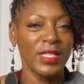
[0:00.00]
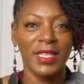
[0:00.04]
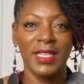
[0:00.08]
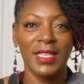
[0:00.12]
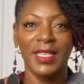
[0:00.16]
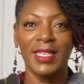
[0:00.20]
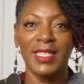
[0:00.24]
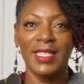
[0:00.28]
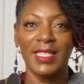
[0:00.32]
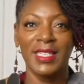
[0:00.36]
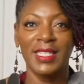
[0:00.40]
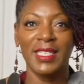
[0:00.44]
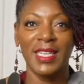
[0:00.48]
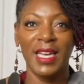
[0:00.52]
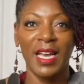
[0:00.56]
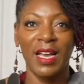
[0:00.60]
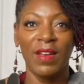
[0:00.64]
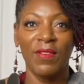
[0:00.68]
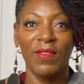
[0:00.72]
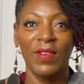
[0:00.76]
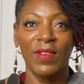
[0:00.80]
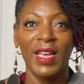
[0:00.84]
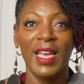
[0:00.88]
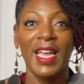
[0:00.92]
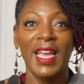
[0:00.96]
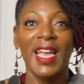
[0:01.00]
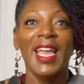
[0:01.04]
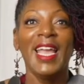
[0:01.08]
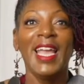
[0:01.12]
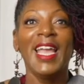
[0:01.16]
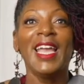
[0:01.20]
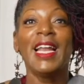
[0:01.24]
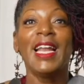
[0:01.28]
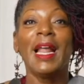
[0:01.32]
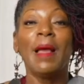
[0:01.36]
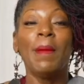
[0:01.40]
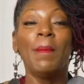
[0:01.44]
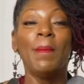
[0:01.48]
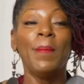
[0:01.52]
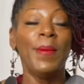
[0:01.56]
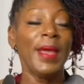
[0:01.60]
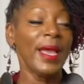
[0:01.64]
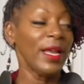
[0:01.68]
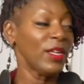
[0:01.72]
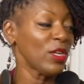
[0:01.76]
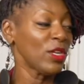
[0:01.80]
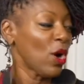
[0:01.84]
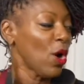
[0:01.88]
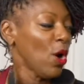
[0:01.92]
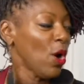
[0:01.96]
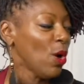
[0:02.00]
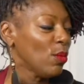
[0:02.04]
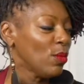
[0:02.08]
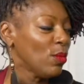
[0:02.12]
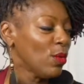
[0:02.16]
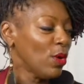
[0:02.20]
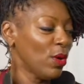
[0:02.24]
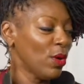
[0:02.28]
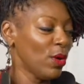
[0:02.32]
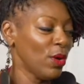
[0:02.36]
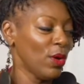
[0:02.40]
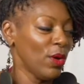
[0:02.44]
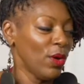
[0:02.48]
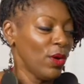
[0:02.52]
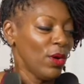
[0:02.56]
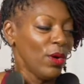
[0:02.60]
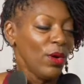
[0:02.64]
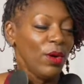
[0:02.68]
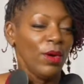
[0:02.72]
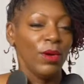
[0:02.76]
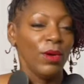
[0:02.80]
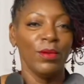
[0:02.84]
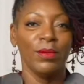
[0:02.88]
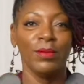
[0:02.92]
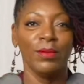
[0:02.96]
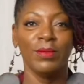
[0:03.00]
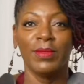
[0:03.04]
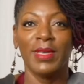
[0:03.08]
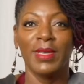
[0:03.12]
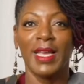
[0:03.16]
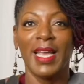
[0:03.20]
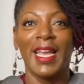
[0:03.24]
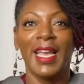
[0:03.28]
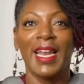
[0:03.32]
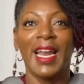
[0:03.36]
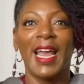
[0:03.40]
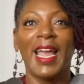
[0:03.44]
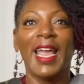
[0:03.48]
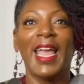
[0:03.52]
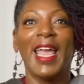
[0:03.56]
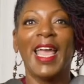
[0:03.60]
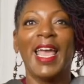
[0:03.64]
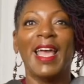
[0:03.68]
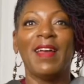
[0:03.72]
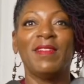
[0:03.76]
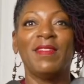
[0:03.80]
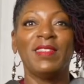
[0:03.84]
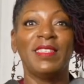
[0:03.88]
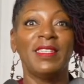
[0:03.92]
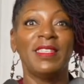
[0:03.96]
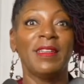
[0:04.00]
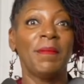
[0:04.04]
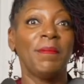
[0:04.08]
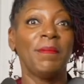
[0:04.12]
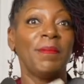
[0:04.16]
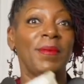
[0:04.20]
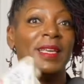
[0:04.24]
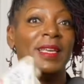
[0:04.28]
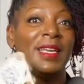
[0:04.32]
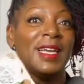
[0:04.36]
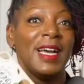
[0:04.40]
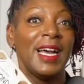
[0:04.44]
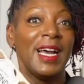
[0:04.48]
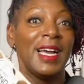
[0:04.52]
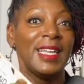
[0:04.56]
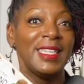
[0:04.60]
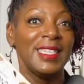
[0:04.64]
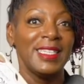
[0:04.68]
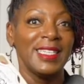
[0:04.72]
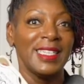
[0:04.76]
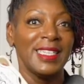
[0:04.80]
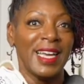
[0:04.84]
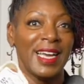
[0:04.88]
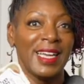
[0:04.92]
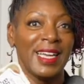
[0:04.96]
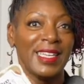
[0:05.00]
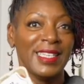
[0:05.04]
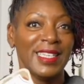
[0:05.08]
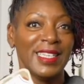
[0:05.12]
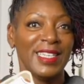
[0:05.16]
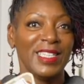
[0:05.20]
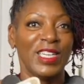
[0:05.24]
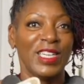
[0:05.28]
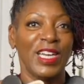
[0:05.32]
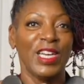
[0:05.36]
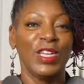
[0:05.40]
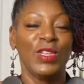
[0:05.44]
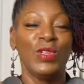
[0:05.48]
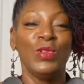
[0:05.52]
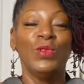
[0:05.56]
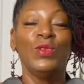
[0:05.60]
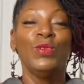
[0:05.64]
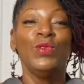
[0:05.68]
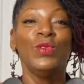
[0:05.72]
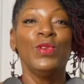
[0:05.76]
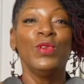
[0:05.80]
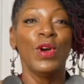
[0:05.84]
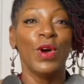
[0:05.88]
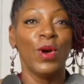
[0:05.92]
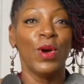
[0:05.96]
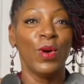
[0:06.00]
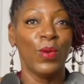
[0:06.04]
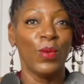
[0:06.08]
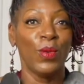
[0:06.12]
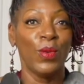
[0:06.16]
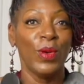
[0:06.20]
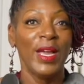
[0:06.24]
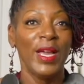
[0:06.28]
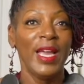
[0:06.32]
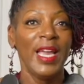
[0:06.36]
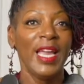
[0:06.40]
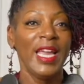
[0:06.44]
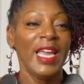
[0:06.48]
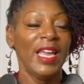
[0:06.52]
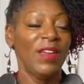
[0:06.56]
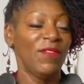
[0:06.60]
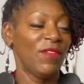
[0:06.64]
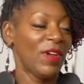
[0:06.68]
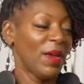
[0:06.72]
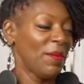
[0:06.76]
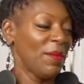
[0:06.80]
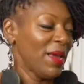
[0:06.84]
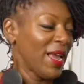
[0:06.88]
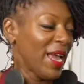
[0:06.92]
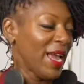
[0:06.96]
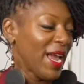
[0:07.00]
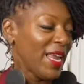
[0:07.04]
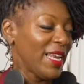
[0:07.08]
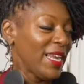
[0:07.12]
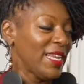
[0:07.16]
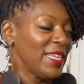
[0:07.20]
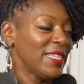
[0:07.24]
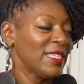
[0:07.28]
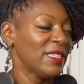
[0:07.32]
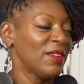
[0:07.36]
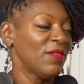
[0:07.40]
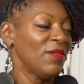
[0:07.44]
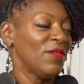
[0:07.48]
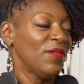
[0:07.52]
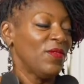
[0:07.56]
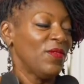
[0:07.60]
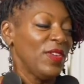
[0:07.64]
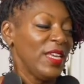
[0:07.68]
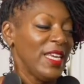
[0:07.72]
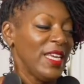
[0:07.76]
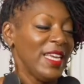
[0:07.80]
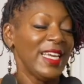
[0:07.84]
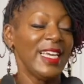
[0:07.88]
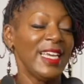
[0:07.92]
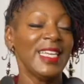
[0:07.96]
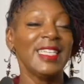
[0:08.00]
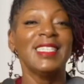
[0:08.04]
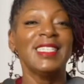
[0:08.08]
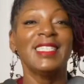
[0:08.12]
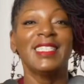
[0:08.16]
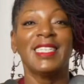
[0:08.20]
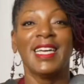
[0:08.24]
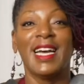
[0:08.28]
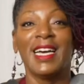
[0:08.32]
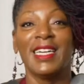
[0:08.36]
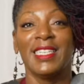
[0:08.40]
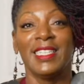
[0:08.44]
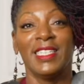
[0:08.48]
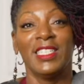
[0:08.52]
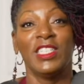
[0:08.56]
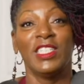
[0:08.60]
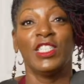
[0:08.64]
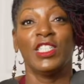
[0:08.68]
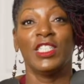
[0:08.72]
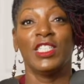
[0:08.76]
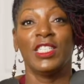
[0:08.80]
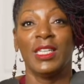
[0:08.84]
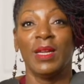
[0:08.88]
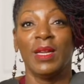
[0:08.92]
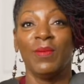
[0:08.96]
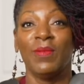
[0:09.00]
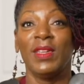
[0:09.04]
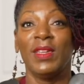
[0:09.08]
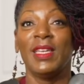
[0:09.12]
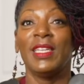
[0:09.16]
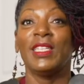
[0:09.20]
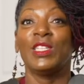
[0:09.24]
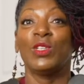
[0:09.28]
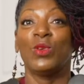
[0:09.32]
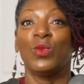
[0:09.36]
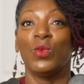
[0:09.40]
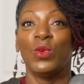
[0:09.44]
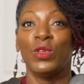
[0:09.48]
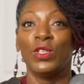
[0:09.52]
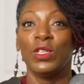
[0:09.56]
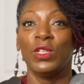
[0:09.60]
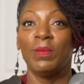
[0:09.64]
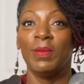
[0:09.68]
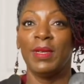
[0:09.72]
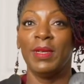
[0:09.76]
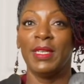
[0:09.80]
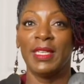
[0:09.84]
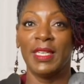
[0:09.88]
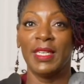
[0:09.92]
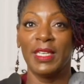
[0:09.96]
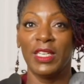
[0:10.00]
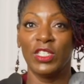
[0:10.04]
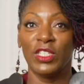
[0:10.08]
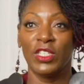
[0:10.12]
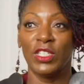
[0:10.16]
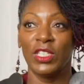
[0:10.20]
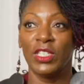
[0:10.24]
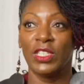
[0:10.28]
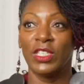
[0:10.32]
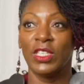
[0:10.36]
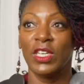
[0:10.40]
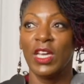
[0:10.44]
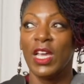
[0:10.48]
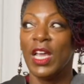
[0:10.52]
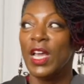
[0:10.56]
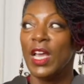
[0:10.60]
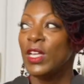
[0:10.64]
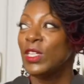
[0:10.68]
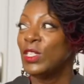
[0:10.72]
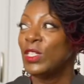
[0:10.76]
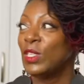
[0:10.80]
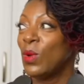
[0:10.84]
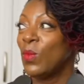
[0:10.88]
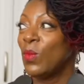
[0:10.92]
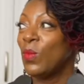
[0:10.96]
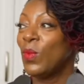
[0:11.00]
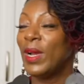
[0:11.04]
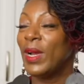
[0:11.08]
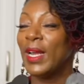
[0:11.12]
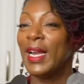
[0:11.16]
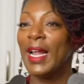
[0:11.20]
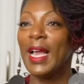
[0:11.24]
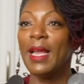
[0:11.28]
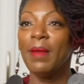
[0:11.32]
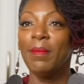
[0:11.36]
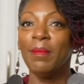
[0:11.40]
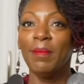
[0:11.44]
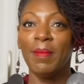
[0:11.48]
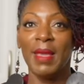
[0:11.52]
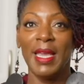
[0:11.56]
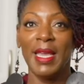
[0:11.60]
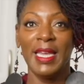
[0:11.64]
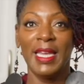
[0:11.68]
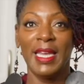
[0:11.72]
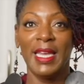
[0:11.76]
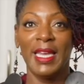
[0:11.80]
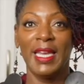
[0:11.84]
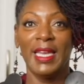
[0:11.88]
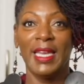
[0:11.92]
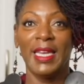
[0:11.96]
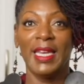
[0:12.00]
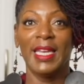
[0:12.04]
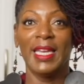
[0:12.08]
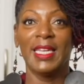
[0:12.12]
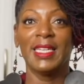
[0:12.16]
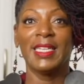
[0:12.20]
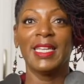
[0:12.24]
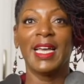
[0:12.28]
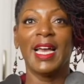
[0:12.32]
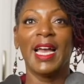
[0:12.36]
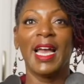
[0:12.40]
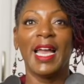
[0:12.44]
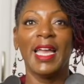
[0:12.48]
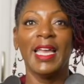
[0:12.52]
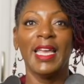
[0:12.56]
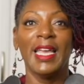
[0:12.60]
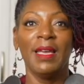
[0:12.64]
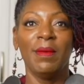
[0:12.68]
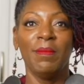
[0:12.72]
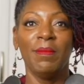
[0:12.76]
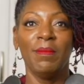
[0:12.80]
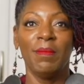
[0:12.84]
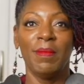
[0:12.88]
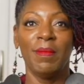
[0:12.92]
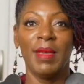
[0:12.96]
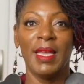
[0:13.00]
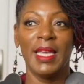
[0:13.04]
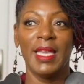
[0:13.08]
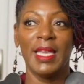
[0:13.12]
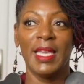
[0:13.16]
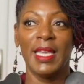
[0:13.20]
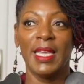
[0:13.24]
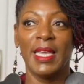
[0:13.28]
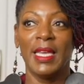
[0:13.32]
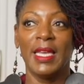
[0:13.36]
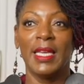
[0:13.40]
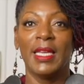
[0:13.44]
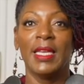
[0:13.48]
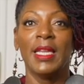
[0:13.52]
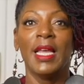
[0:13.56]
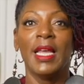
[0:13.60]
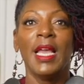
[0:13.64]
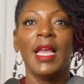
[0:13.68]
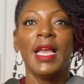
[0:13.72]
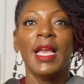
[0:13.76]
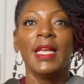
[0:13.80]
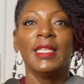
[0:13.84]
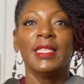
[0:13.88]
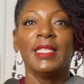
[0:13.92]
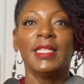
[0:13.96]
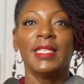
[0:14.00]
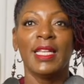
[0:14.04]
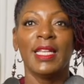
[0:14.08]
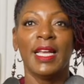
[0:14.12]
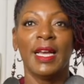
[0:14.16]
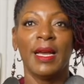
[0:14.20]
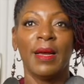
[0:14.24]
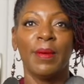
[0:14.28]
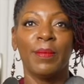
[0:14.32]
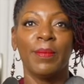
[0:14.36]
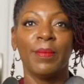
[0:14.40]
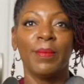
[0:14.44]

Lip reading: good stuff. And I bet, and I have some Beyond sausage. And you know, if I'm adding some vegan sausage to something, it's going to be delicious. So what I'm making is I am making some